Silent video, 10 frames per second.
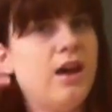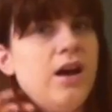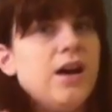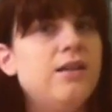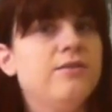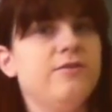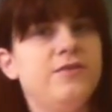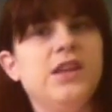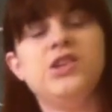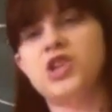of
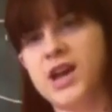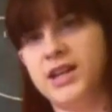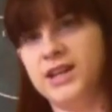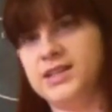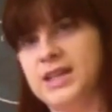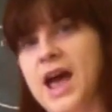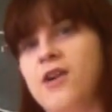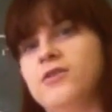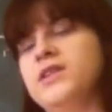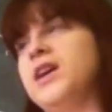the Chinese
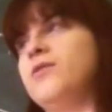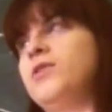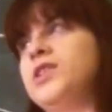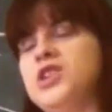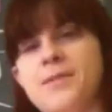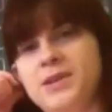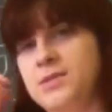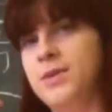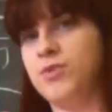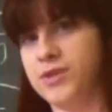sound and what the Japanese
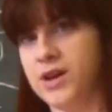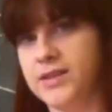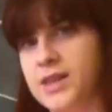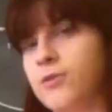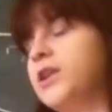people thought they were